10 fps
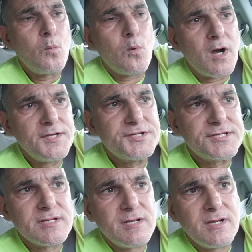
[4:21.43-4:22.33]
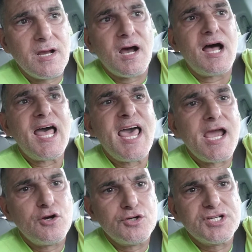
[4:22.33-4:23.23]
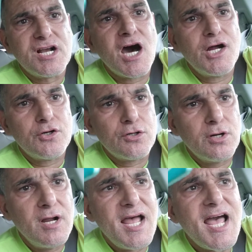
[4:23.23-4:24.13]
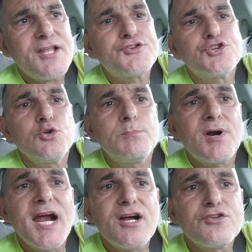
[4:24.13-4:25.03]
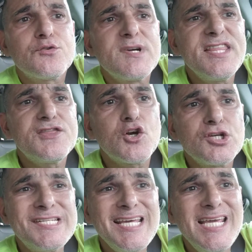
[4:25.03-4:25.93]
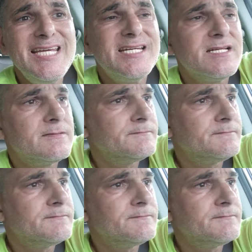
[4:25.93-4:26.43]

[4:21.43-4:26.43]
was a hair cutter at Super Hair 313.